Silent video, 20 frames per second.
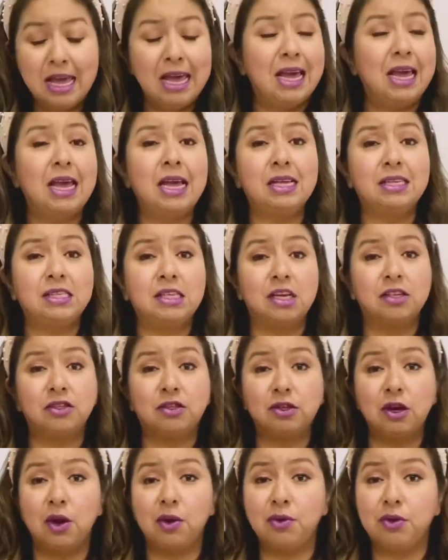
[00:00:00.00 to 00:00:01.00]
is
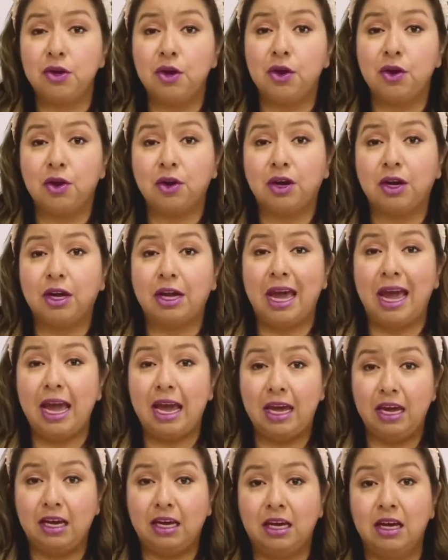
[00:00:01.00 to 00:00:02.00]
so your
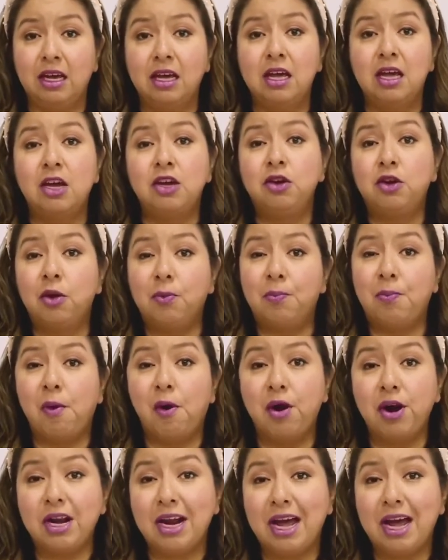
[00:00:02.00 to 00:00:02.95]
board